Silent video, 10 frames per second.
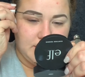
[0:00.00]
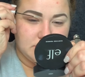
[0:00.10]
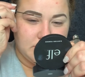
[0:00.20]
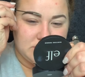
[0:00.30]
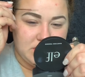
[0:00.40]

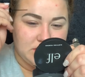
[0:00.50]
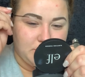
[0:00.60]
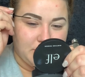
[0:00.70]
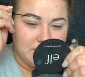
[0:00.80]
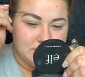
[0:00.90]
especially at
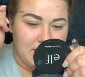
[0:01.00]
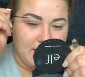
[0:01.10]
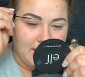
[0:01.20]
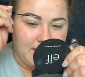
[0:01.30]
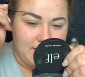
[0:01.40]
the price
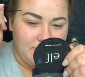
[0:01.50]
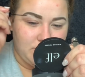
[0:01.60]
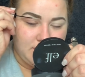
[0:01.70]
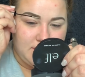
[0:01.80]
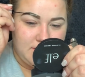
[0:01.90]
I got it
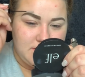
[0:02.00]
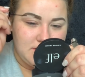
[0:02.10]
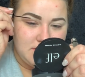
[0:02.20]
for.